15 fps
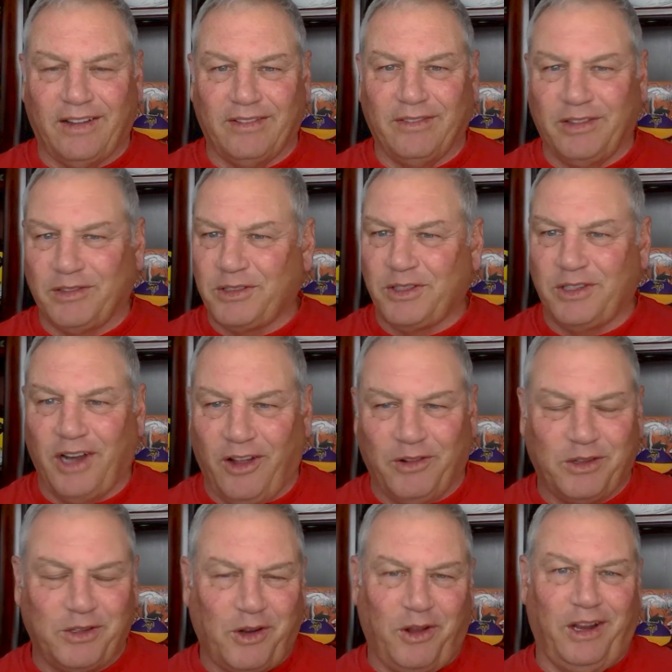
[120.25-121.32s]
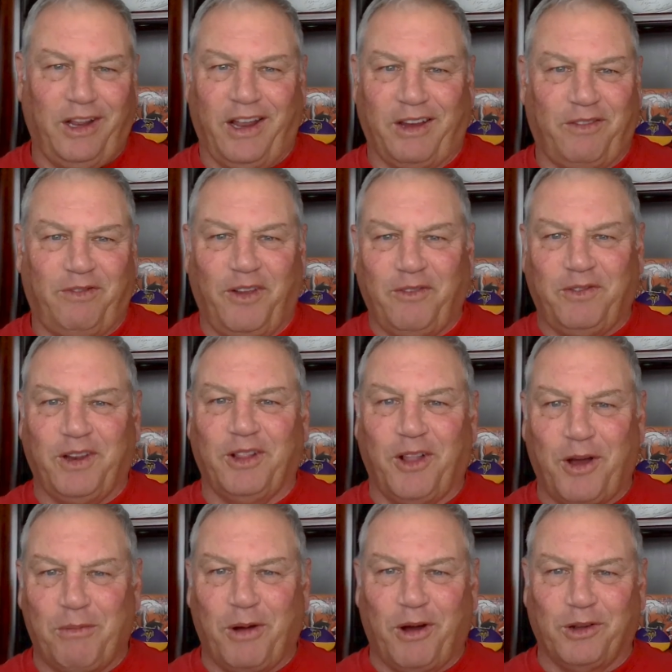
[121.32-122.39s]
There's only like 50
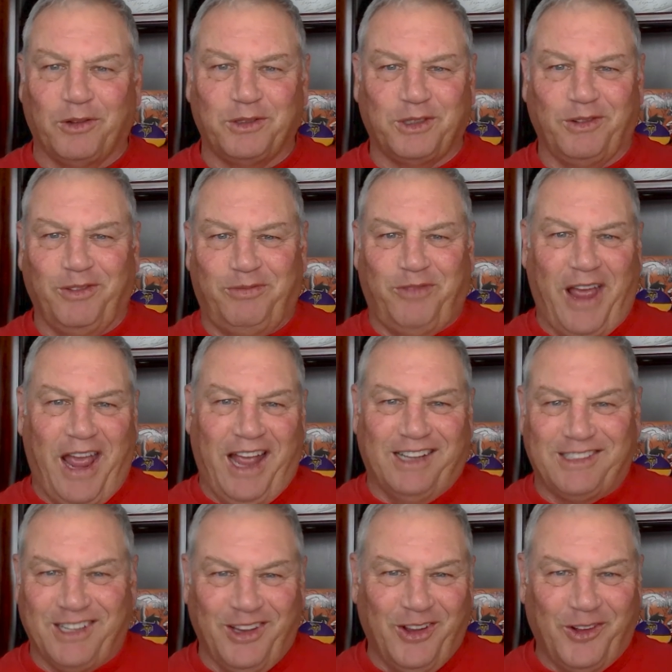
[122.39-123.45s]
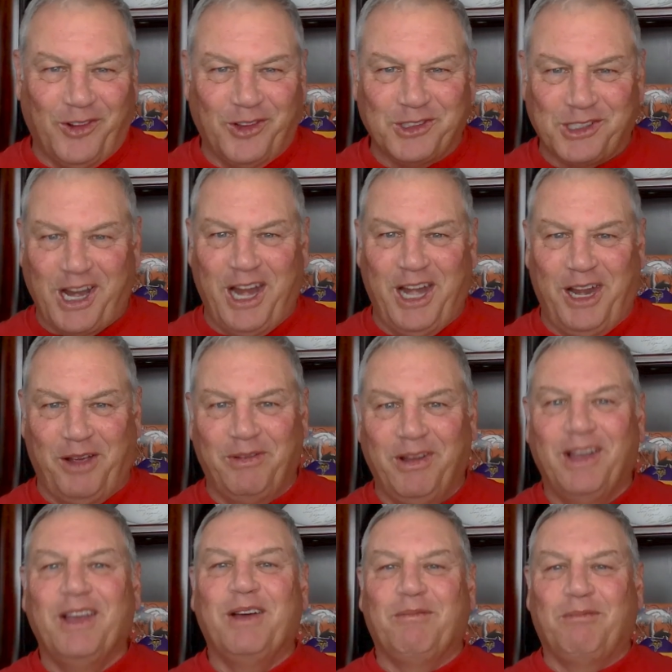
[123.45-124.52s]
Lobos fans in the whole stadium.
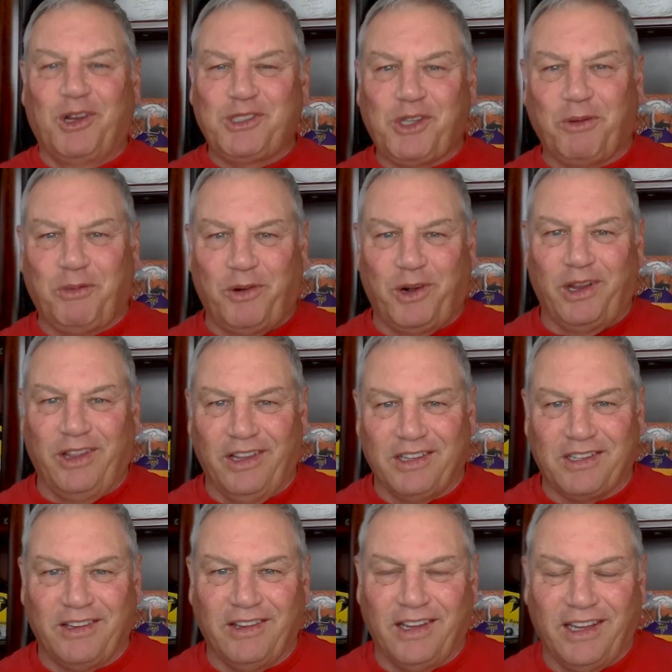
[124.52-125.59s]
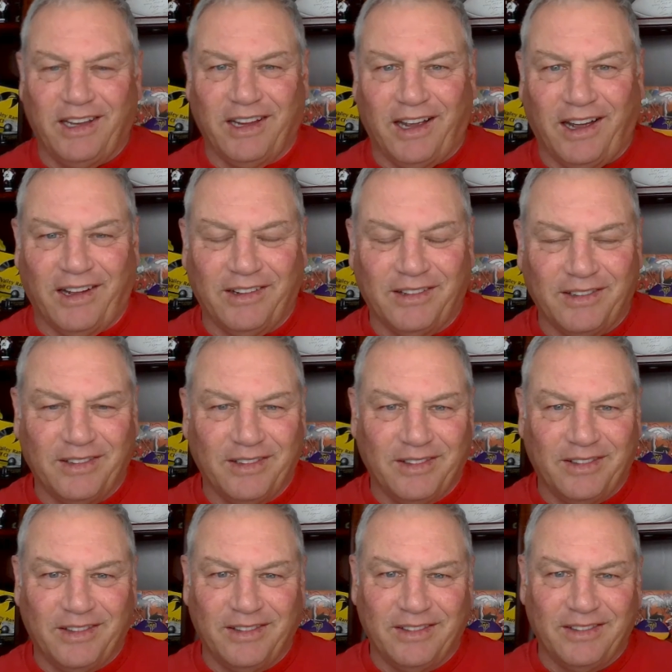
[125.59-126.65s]
Most of them were in
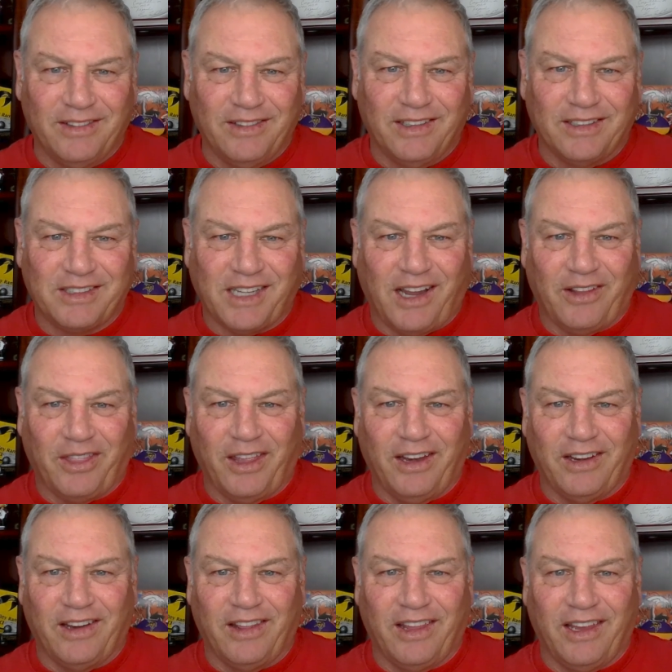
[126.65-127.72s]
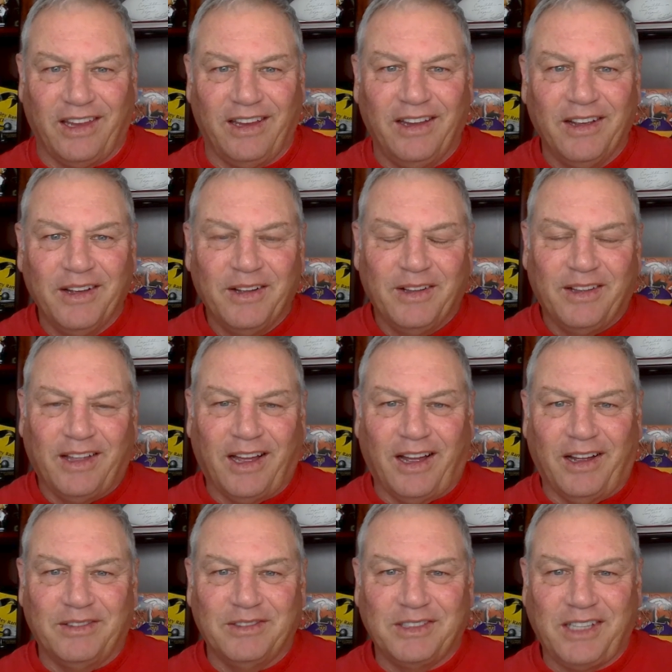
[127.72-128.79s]
the south end of the
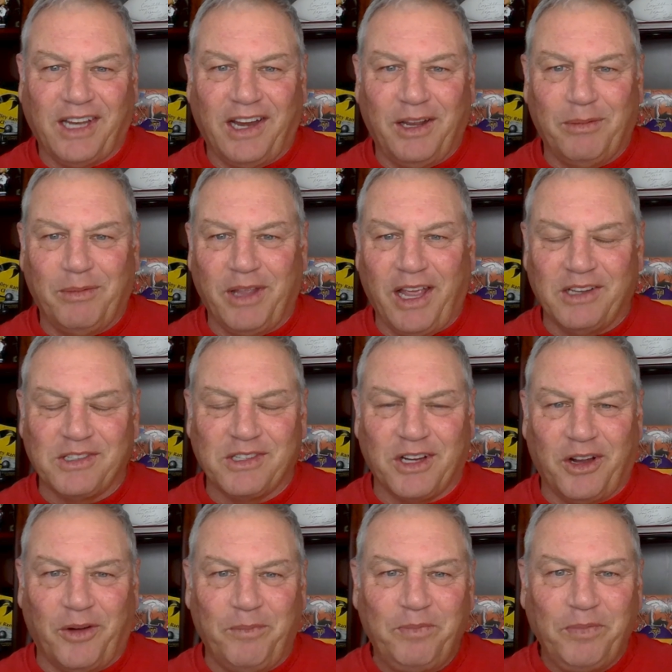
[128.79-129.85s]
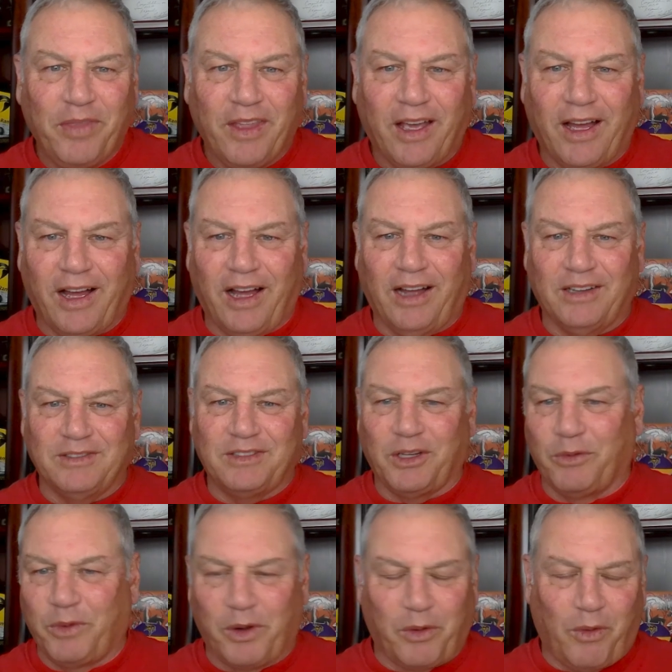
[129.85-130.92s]
stadium, the end zone. So
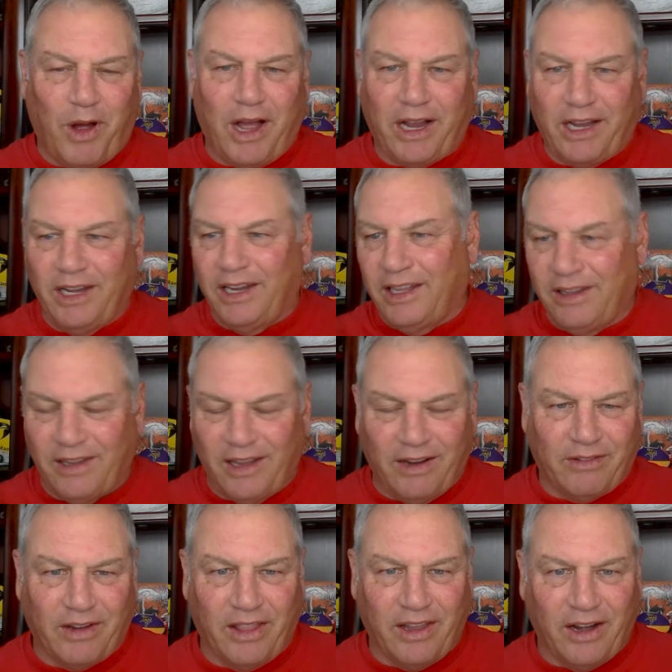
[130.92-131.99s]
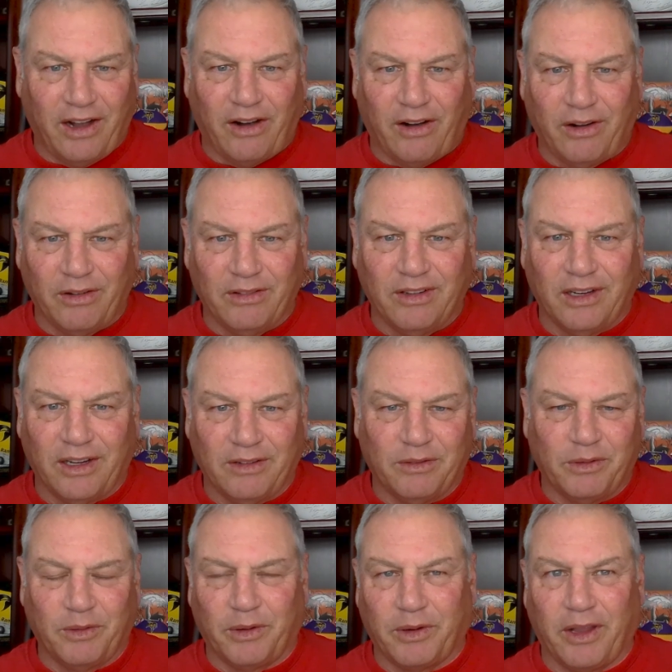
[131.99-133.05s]
we were walking in, they were there,
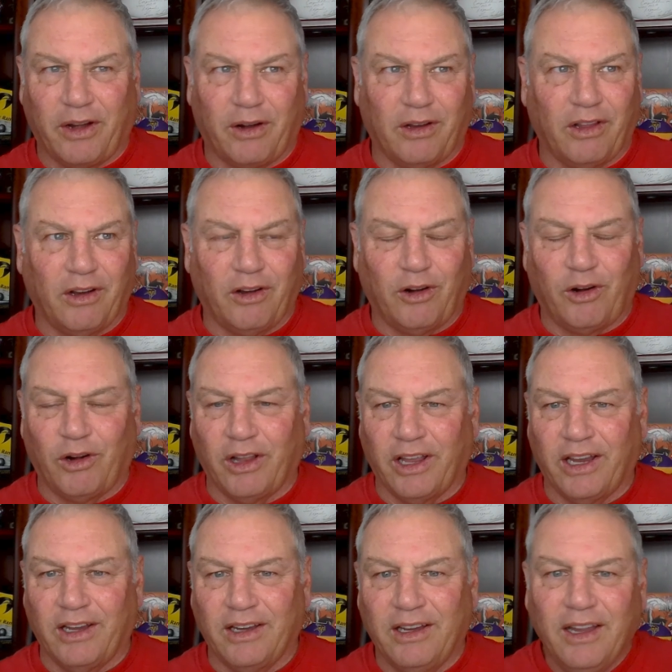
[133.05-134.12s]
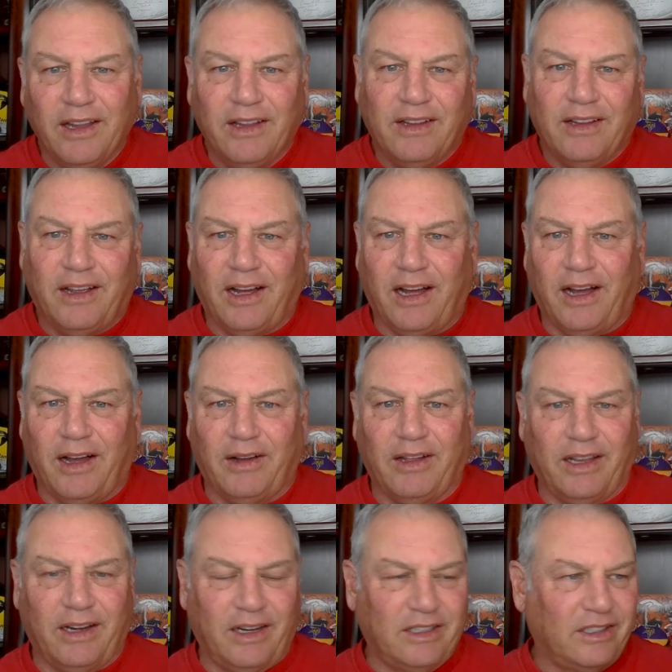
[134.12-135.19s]
and we were there a little early.
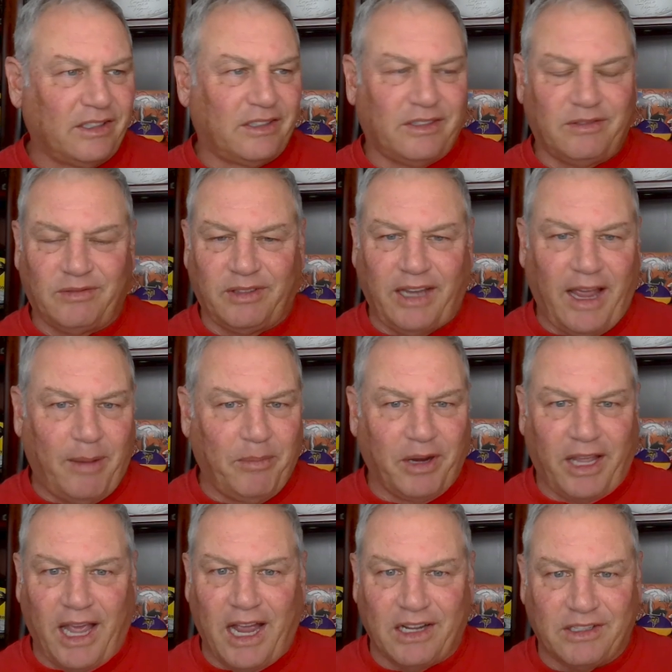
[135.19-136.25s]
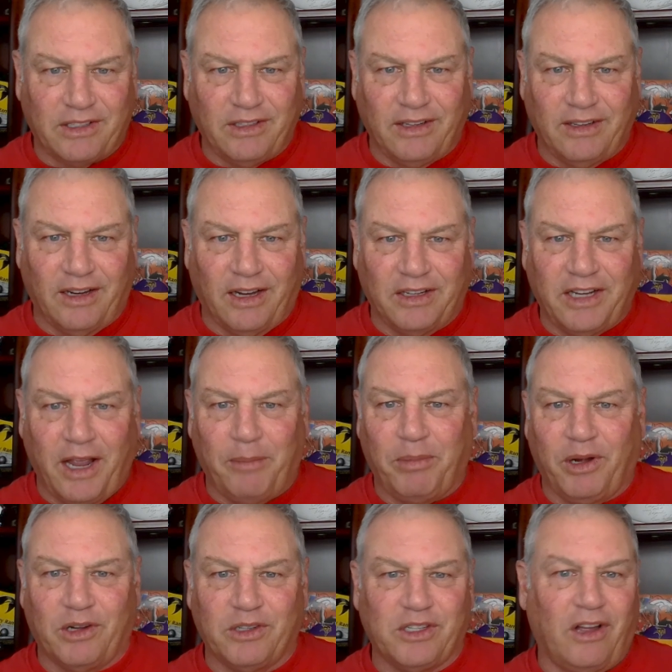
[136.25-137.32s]
And I just happened to catch
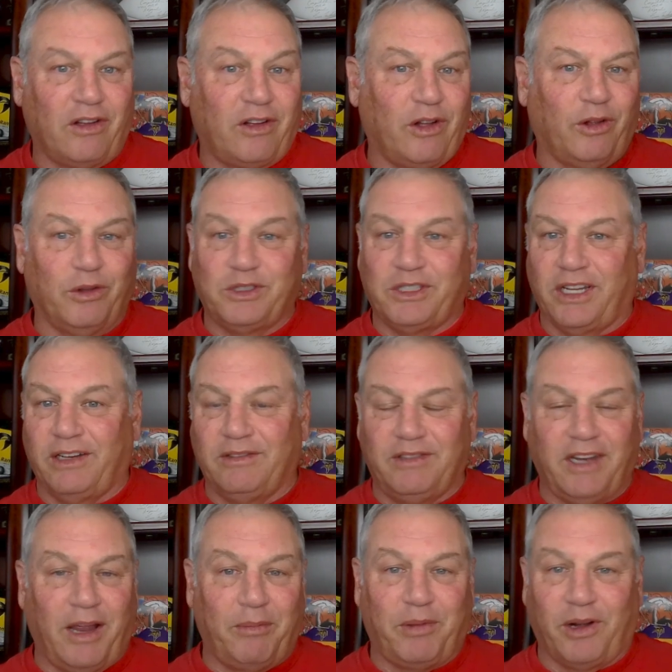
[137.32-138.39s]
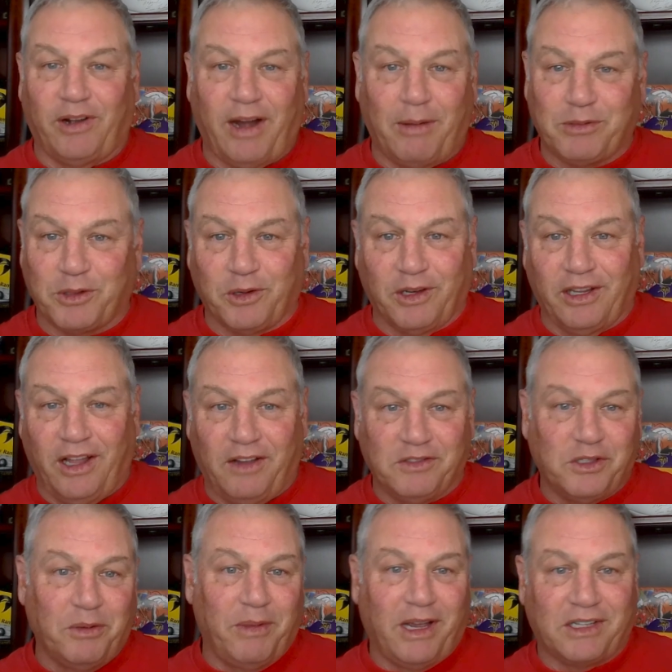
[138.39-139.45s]
Dampier's uncle, who said Dampier absolutely
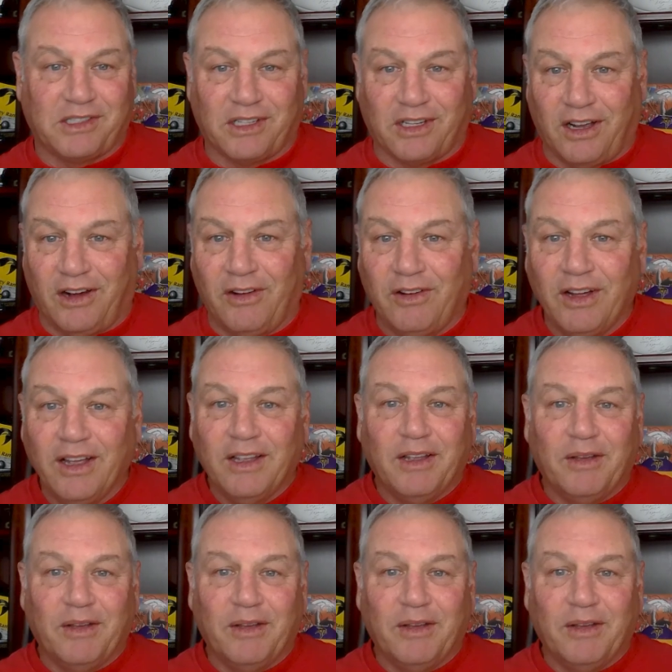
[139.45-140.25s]
loves New Mexico.